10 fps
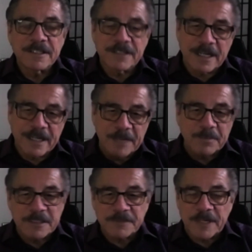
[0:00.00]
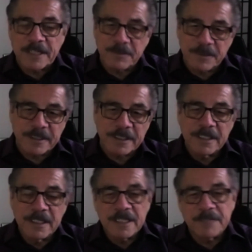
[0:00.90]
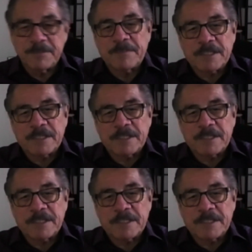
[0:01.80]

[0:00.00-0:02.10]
You got an A plus fighter with a B